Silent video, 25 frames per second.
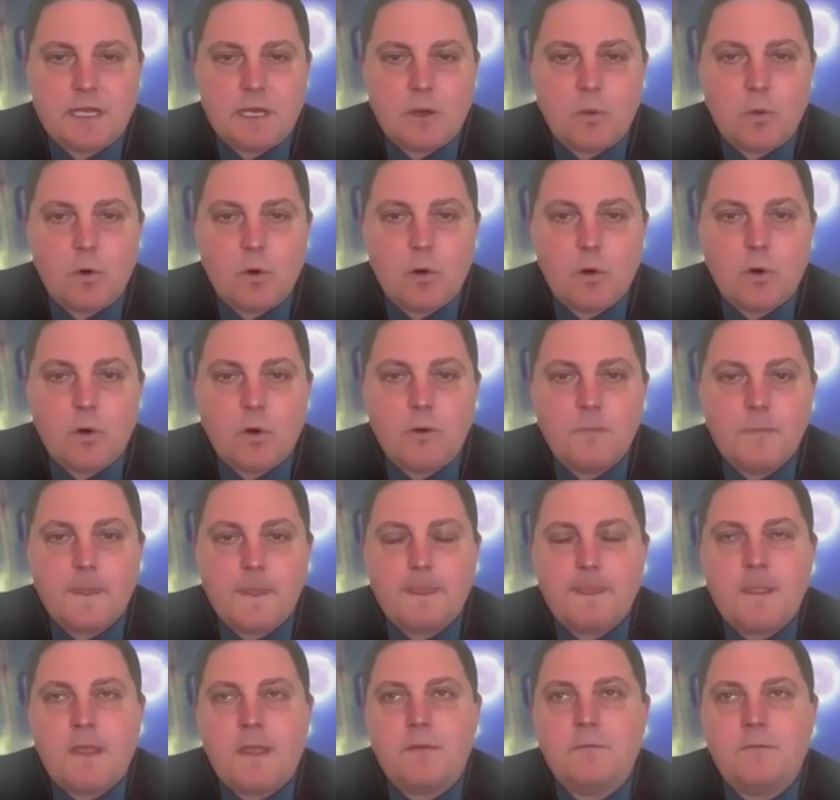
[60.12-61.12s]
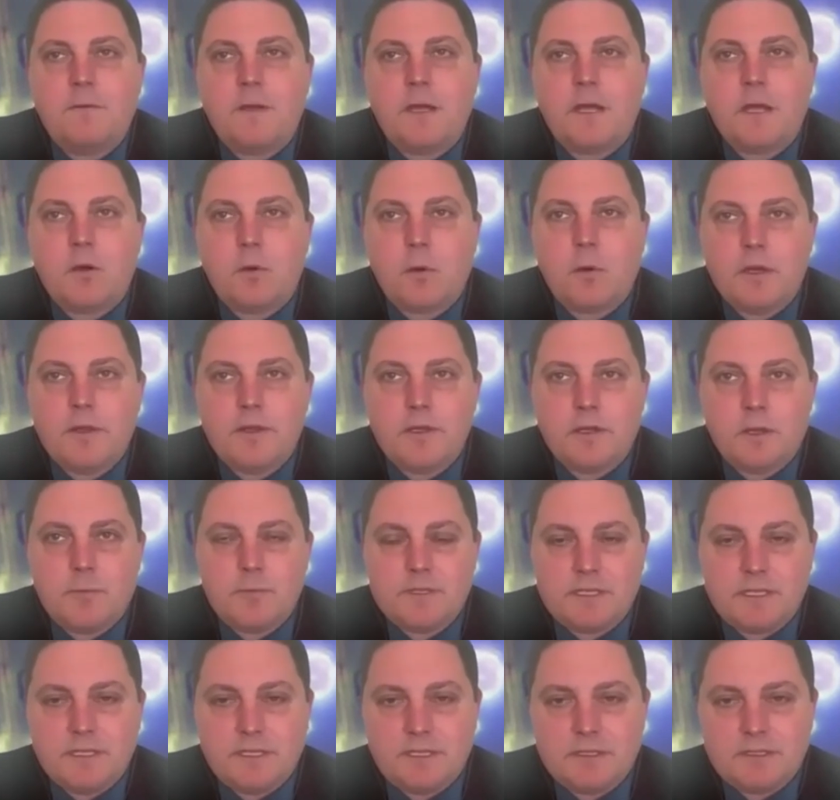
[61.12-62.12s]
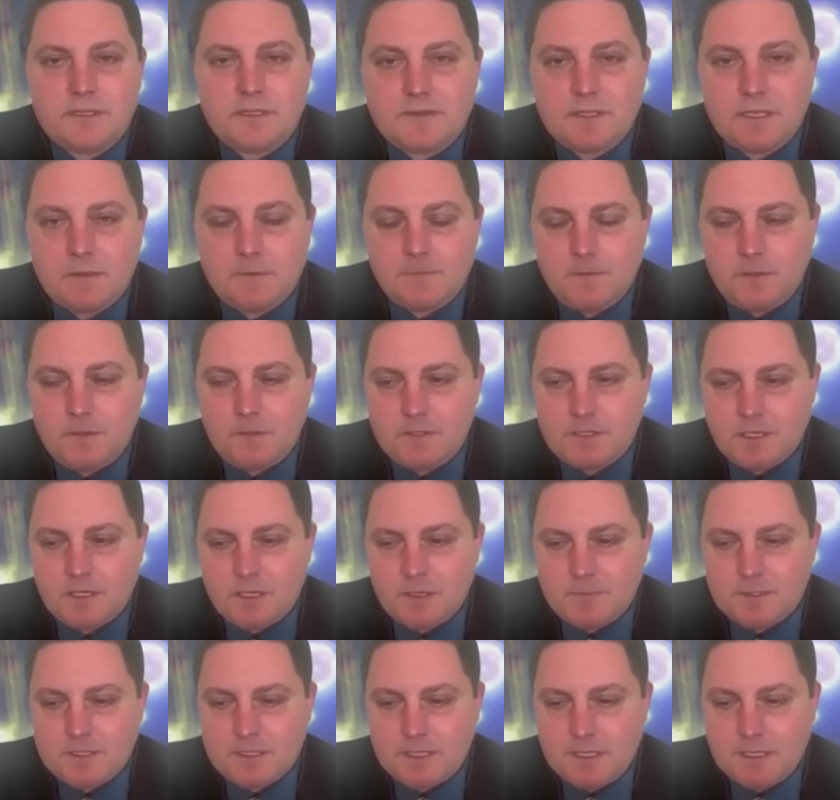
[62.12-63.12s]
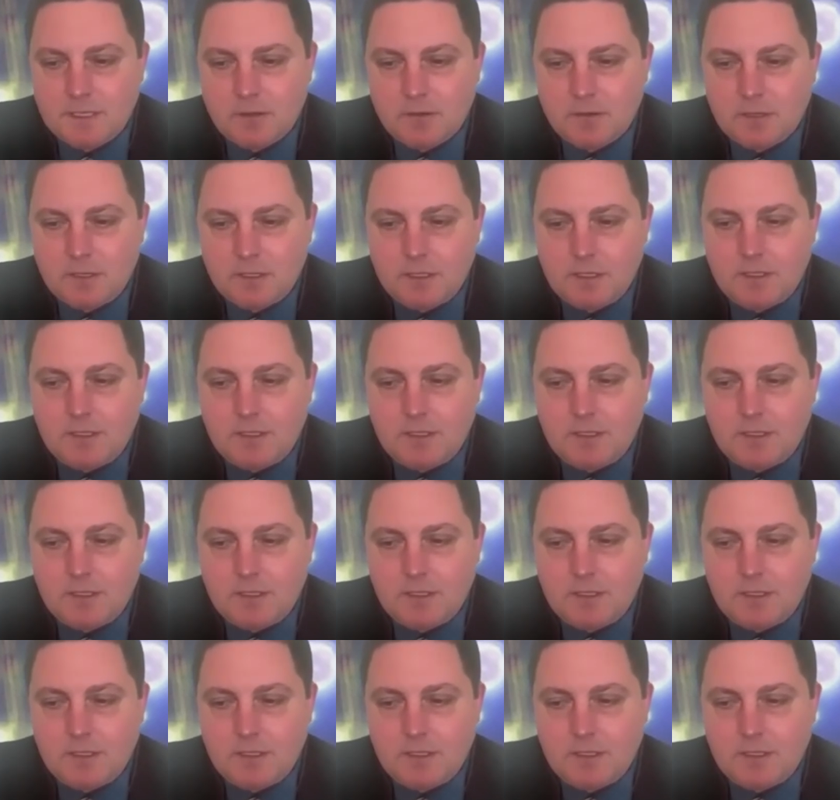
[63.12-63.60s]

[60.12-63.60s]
that war. In fact, quite the opposite. As I've said a few times now,